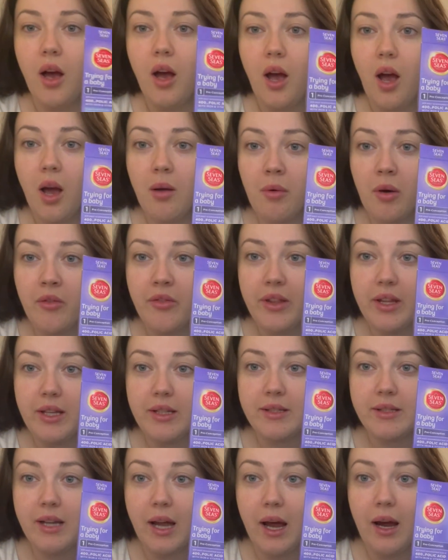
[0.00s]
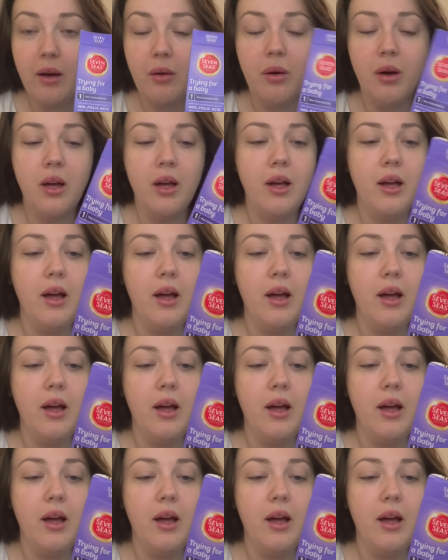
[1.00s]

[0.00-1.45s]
I'm on these now.